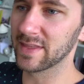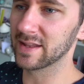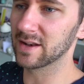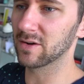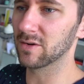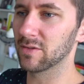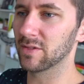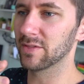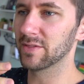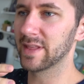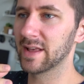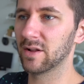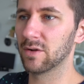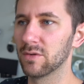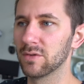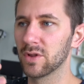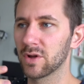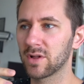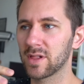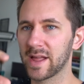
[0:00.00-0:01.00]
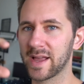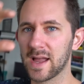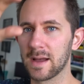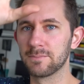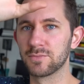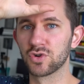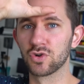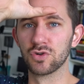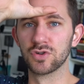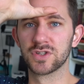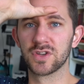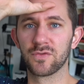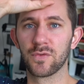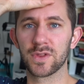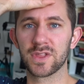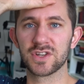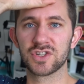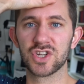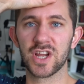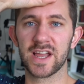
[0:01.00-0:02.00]
they don't look like obtrusive
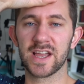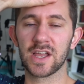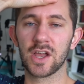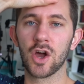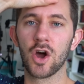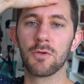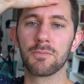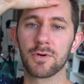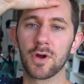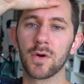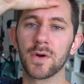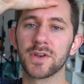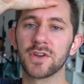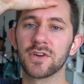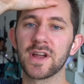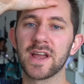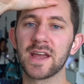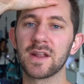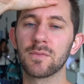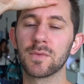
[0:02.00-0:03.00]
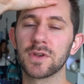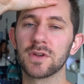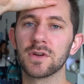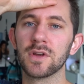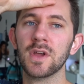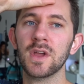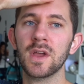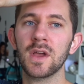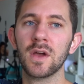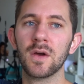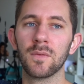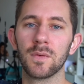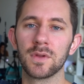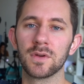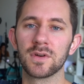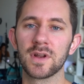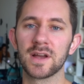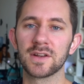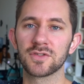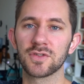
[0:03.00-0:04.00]
with a giant GoPro on your head when
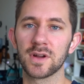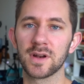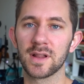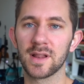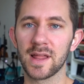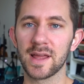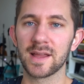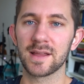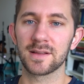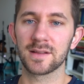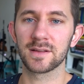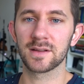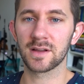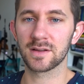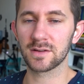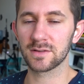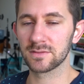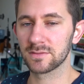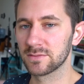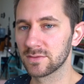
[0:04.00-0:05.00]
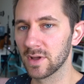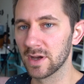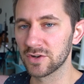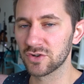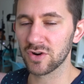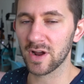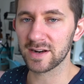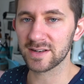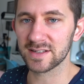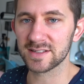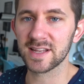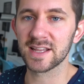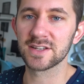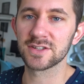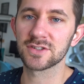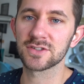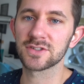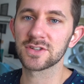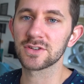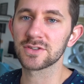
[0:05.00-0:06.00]
you're not trying to like attract
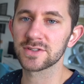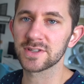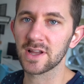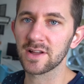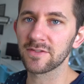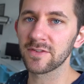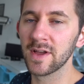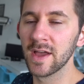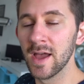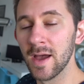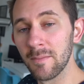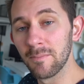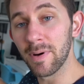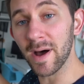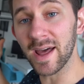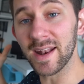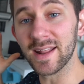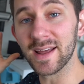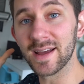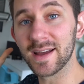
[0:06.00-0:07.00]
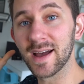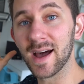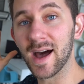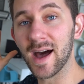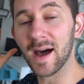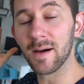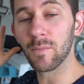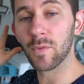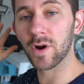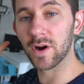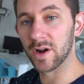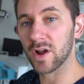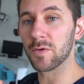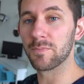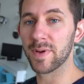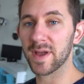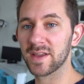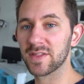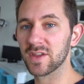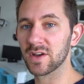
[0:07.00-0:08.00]
attention to yourself. But we're gonna
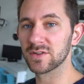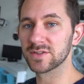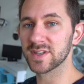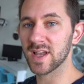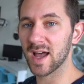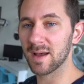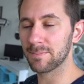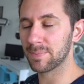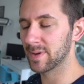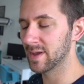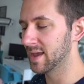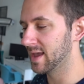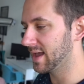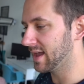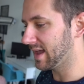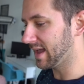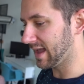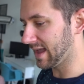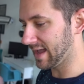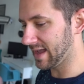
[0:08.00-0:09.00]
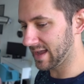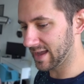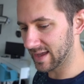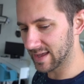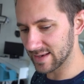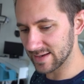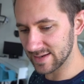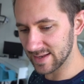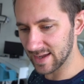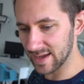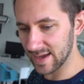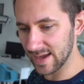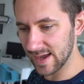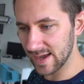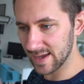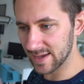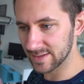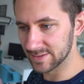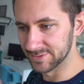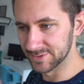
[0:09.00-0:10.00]
go pick those up and
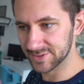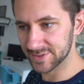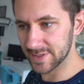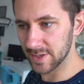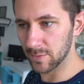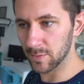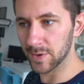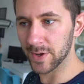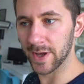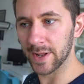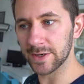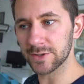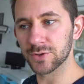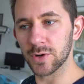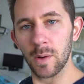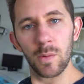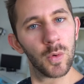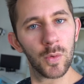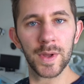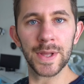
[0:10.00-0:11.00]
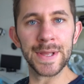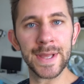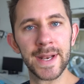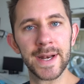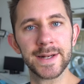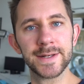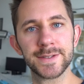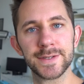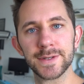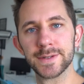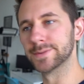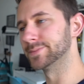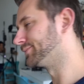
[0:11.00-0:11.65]
see what kind of trouble we can get into.